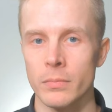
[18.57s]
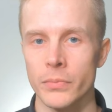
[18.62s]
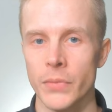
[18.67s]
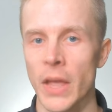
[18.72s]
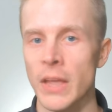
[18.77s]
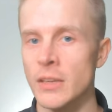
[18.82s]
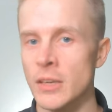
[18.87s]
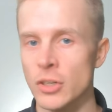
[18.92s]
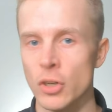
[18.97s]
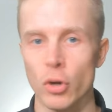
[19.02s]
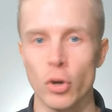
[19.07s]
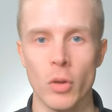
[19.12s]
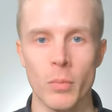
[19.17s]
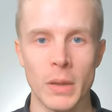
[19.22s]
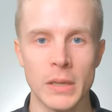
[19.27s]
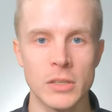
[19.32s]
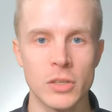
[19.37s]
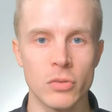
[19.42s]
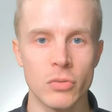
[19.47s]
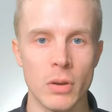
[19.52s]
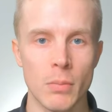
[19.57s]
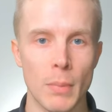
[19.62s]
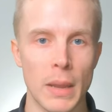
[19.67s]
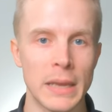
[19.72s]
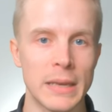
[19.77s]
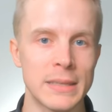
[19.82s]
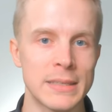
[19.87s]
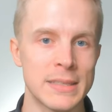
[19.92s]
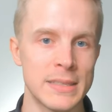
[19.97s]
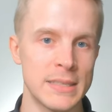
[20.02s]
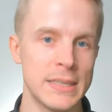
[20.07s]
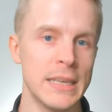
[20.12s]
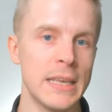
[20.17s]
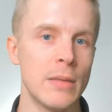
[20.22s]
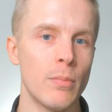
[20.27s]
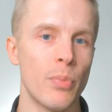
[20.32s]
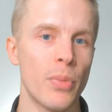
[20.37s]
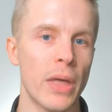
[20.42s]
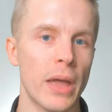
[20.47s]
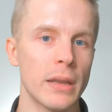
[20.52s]
And the documentary made it
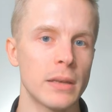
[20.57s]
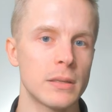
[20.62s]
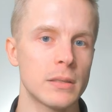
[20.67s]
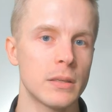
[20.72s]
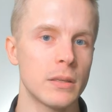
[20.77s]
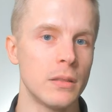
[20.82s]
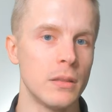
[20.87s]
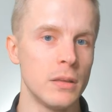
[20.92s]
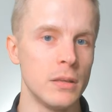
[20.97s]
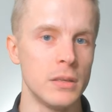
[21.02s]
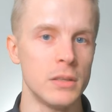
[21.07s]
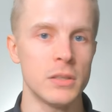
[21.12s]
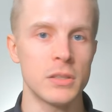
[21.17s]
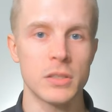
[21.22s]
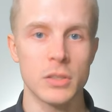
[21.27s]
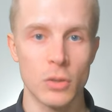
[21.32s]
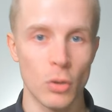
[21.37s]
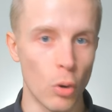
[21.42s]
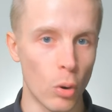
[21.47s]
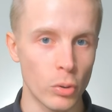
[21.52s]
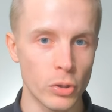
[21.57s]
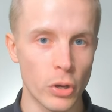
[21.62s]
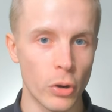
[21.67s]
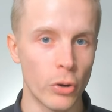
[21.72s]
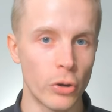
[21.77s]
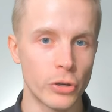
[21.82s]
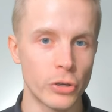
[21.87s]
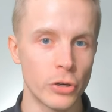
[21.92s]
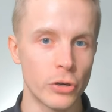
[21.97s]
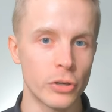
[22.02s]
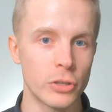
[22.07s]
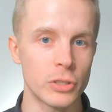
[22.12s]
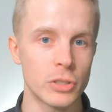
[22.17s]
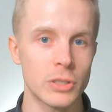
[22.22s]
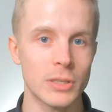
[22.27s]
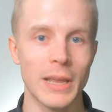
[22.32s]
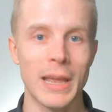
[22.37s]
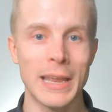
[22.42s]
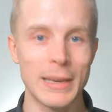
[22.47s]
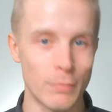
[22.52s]
seem that these goat
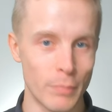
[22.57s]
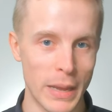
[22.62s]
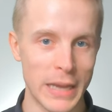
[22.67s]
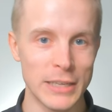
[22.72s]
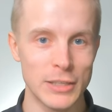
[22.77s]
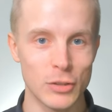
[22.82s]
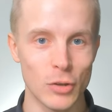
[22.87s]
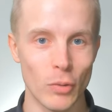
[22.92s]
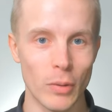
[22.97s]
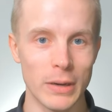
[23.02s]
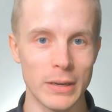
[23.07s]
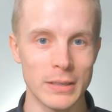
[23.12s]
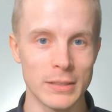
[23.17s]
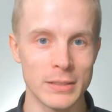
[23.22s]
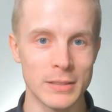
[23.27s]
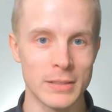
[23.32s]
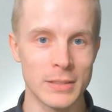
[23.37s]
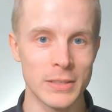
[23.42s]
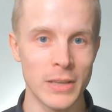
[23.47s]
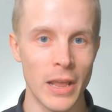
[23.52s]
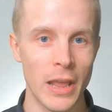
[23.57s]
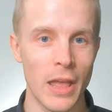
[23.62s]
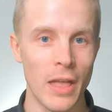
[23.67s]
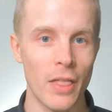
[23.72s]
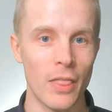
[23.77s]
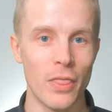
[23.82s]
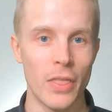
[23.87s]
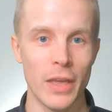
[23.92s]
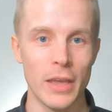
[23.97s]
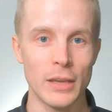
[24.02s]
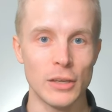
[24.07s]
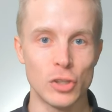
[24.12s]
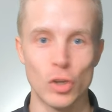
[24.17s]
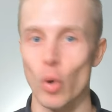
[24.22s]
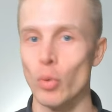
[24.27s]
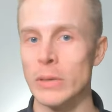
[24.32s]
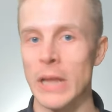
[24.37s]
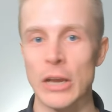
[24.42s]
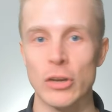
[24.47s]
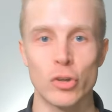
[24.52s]
herders and pastoralists, they
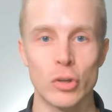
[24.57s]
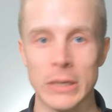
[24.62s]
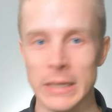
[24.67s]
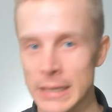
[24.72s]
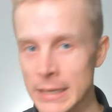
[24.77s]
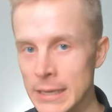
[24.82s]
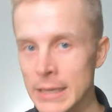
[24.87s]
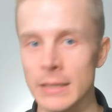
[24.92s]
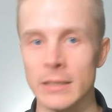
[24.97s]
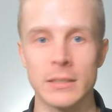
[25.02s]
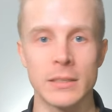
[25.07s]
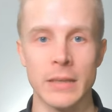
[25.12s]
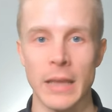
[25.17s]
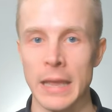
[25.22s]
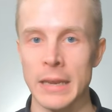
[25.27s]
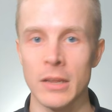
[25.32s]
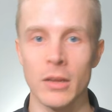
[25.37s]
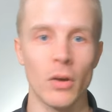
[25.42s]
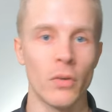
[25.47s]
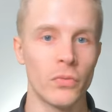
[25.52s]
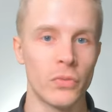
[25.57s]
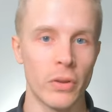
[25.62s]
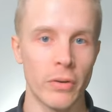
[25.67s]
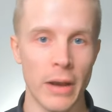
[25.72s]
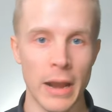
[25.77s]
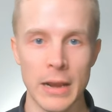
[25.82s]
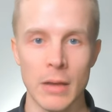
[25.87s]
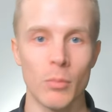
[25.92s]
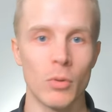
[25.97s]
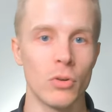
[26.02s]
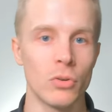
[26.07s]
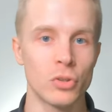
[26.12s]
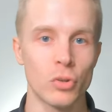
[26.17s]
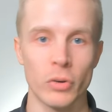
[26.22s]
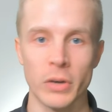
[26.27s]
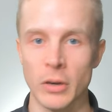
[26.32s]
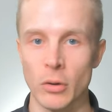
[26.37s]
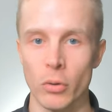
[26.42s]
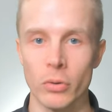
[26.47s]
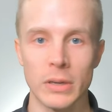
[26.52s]
don't actually eat any of their animals,
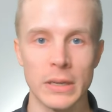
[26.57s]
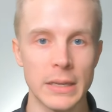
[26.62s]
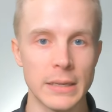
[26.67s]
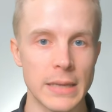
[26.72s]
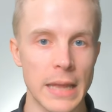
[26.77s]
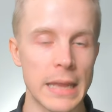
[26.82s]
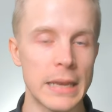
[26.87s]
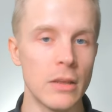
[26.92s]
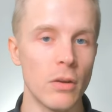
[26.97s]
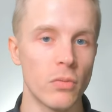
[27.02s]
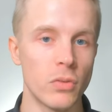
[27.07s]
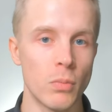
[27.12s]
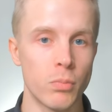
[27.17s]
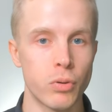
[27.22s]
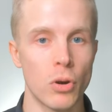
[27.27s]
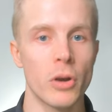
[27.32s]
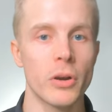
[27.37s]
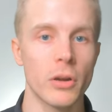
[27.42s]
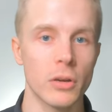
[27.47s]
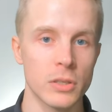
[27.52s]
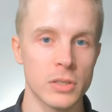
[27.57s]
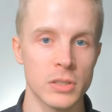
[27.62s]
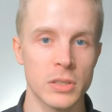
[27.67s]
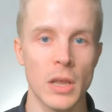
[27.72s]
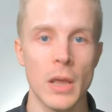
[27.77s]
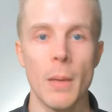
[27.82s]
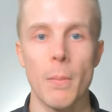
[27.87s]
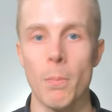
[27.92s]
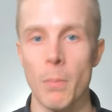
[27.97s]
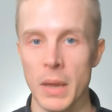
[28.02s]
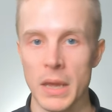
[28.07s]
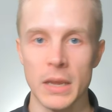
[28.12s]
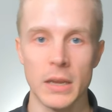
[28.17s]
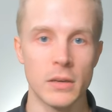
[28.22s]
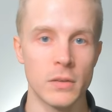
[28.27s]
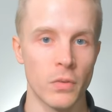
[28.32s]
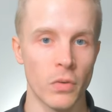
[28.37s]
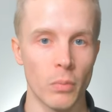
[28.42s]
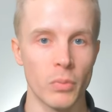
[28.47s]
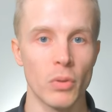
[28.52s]
or they don't eat any of the products
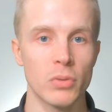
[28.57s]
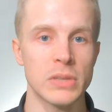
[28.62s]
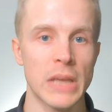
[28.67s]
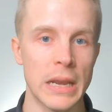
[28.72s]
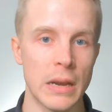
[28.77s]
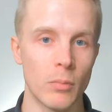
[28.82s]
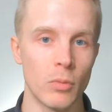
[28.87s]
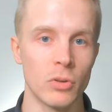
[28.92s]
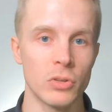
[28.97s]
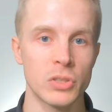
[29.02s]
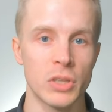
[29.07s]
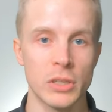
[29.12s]
made from those animals.